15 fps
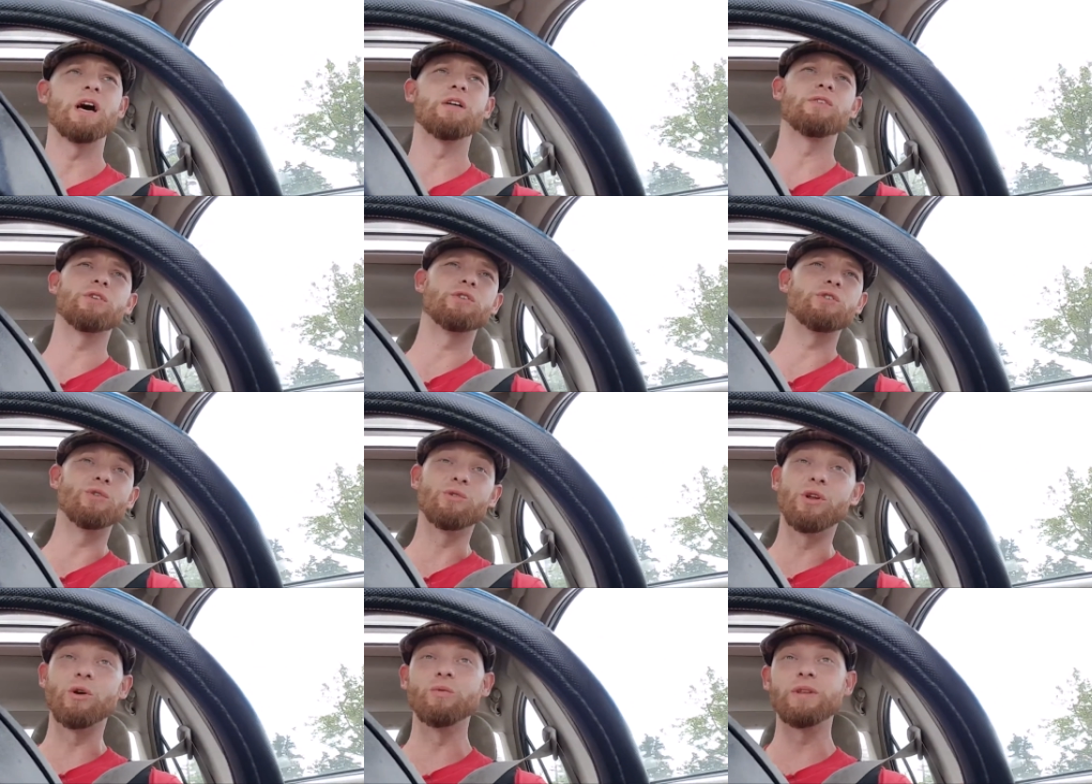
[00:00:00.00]
other you
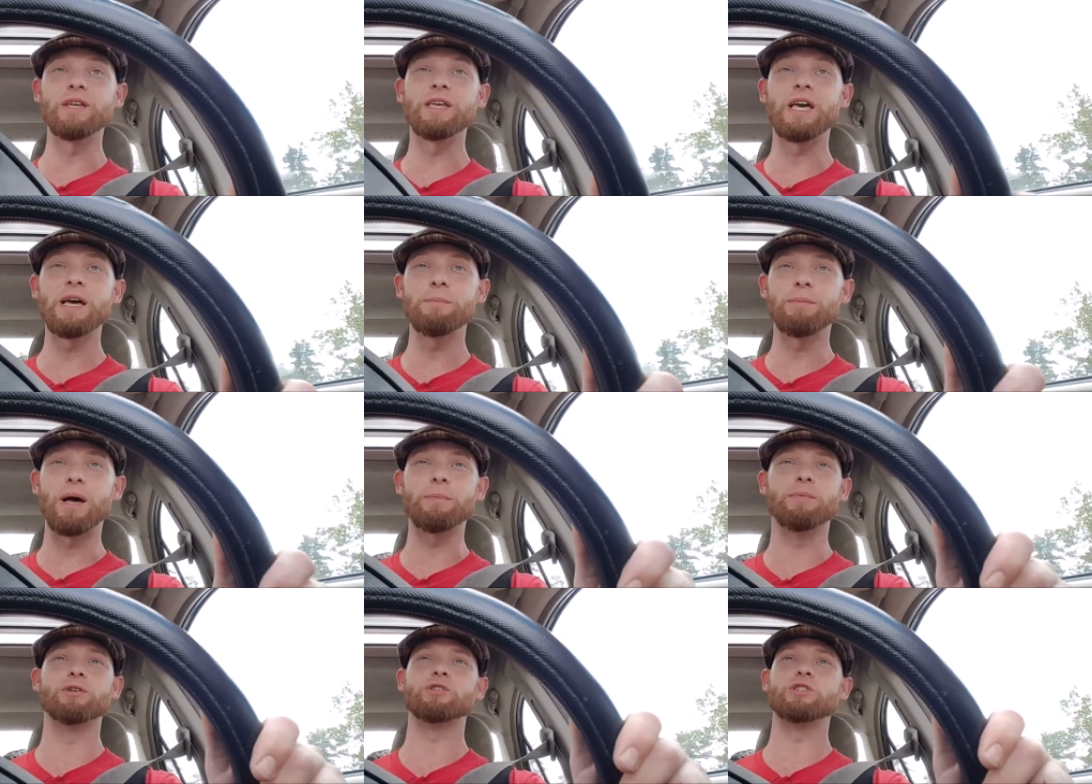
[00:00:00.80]
can only get by
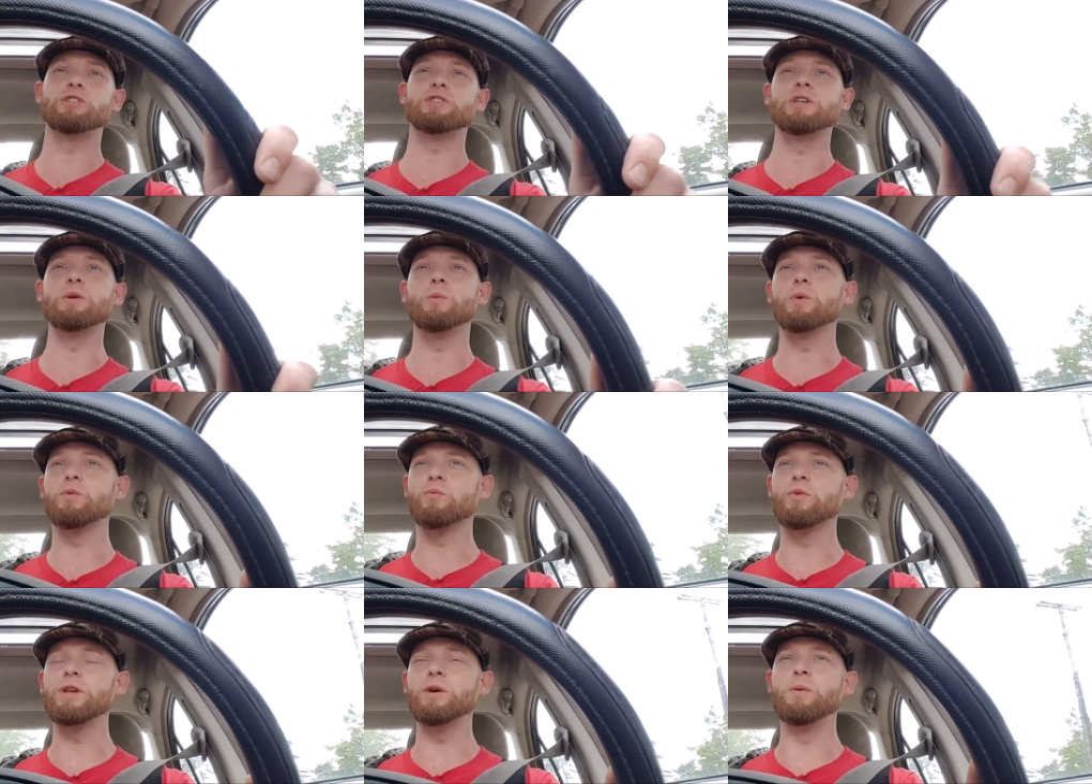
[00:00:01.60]
purchasing with
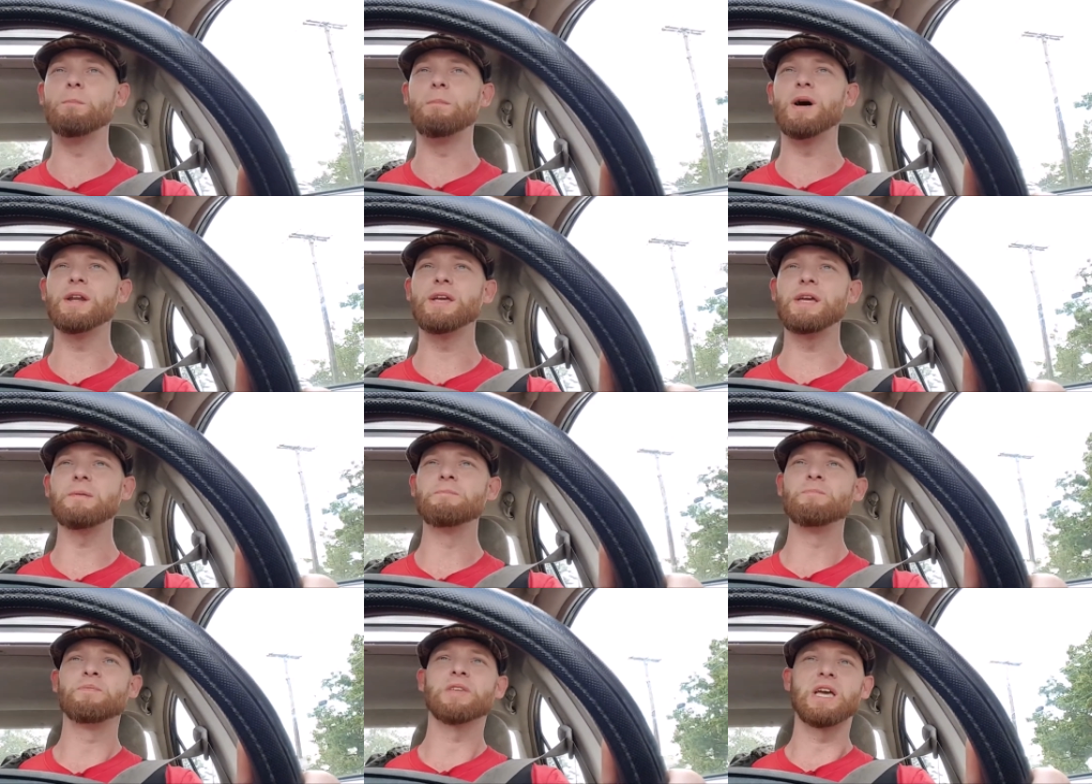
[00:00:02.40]
real money,
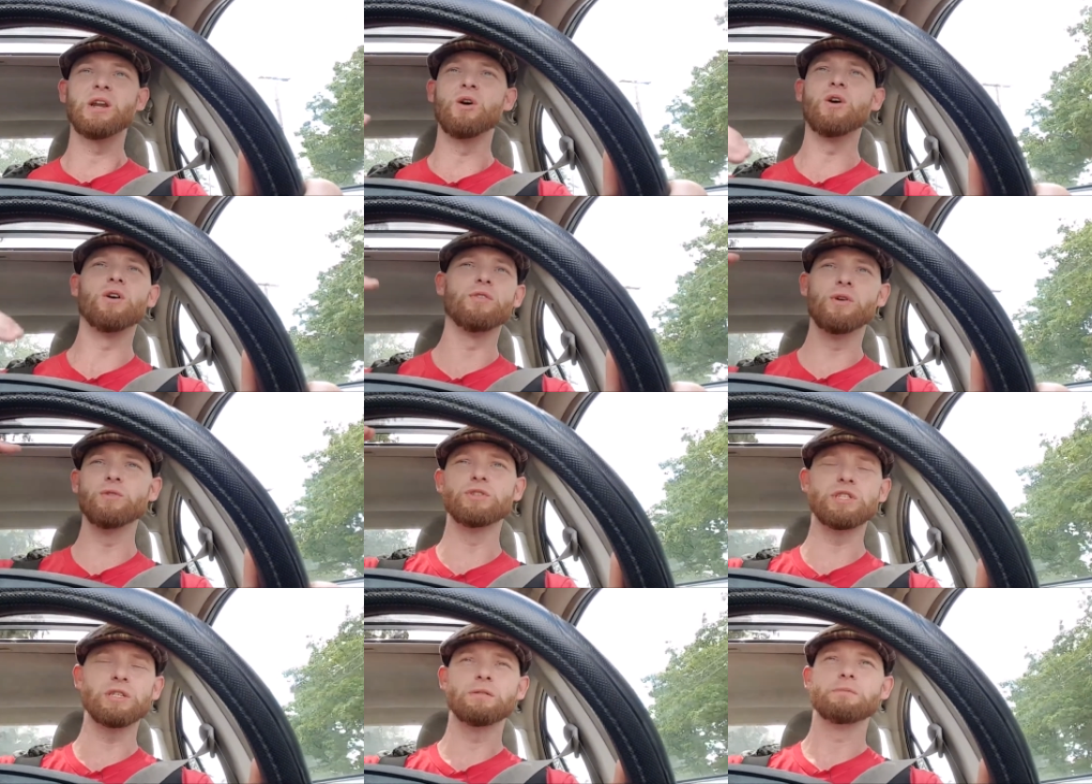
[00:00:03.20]
and all
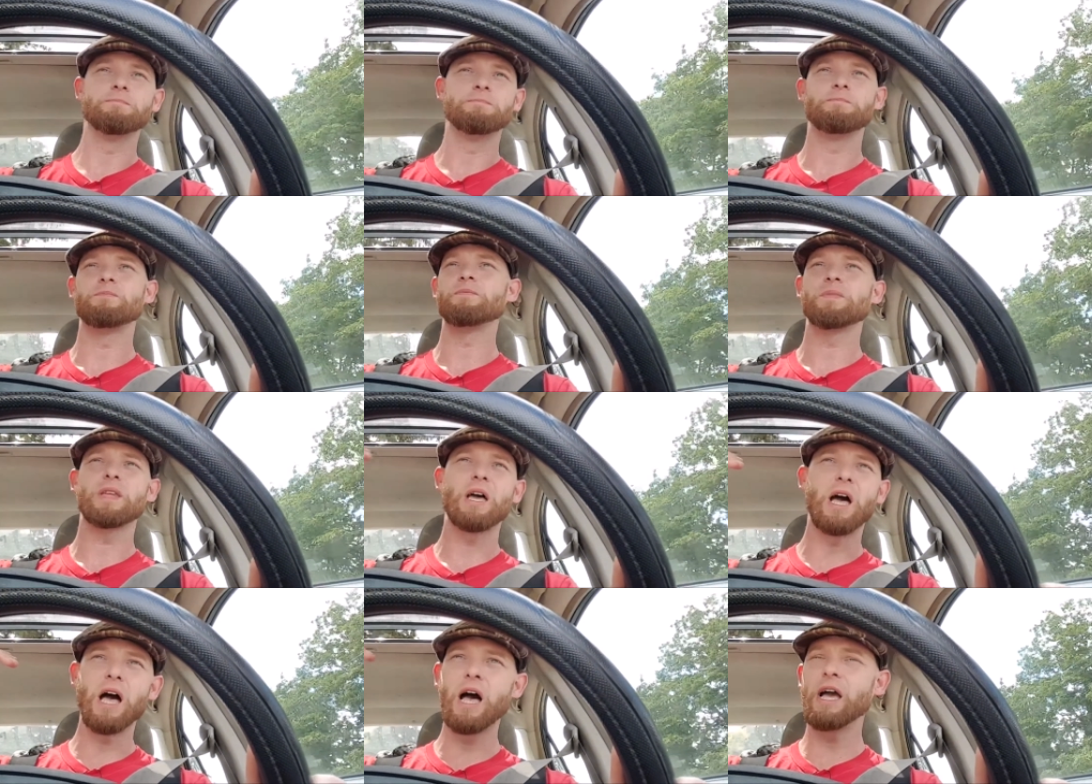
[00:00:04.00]
those
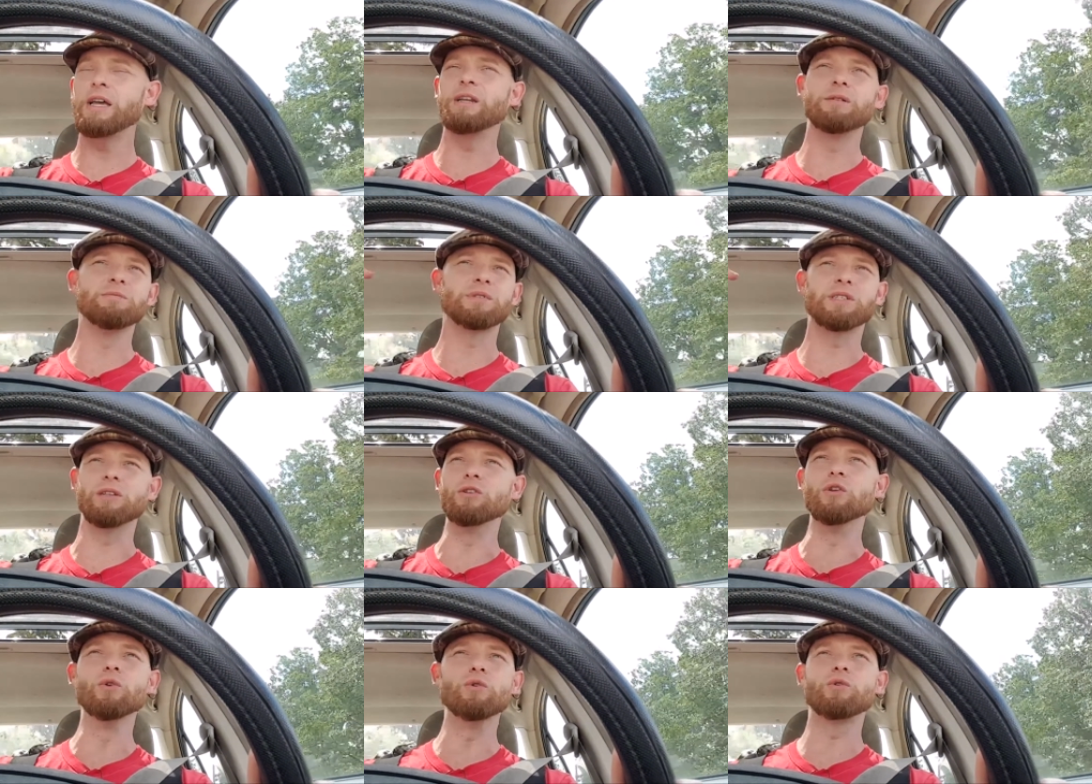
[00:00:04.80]
items,
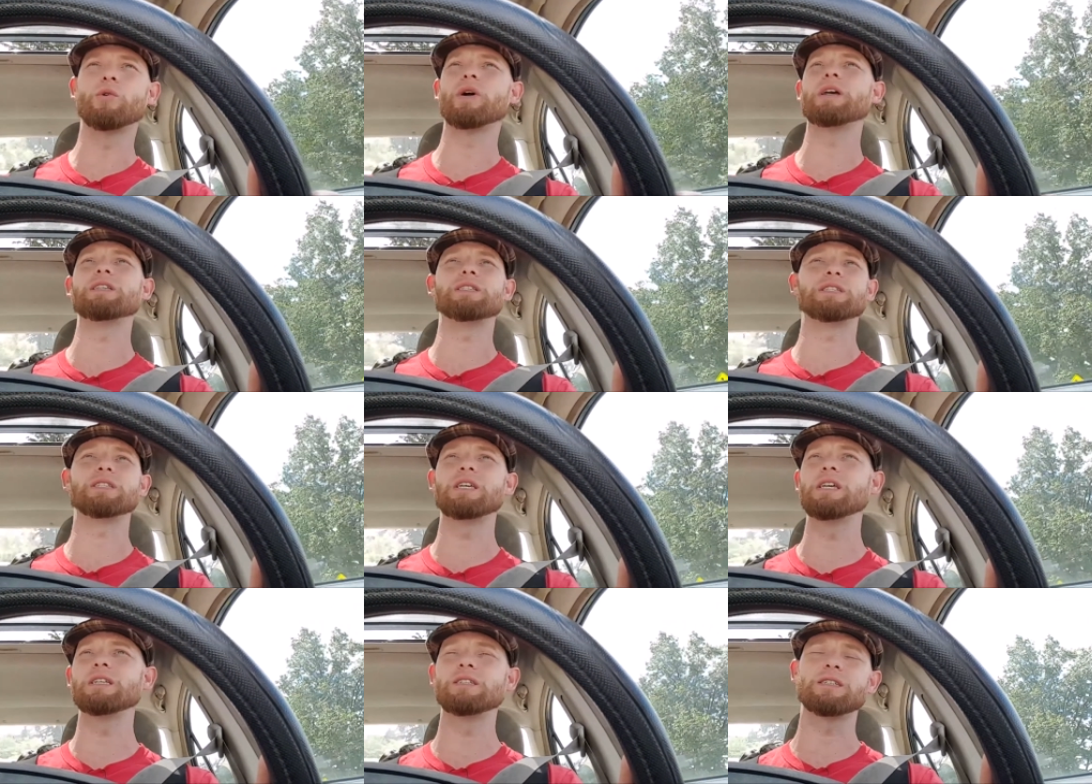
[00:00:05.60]
loot crates,
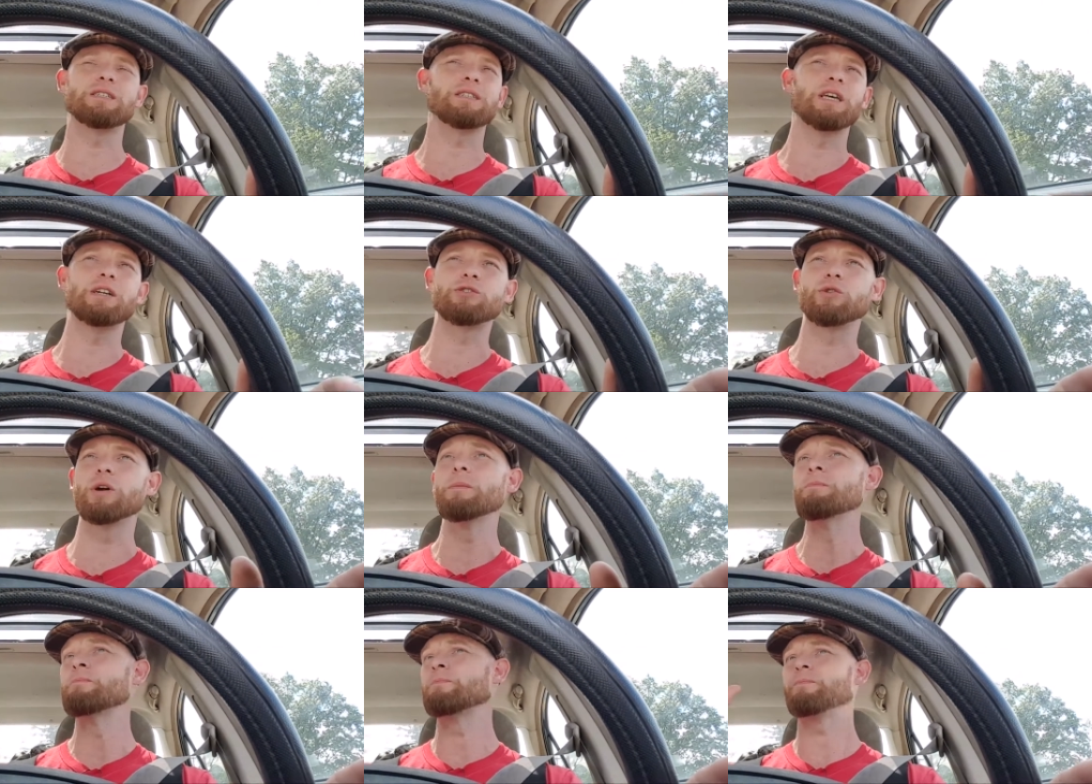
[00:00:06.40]
skins, etc.,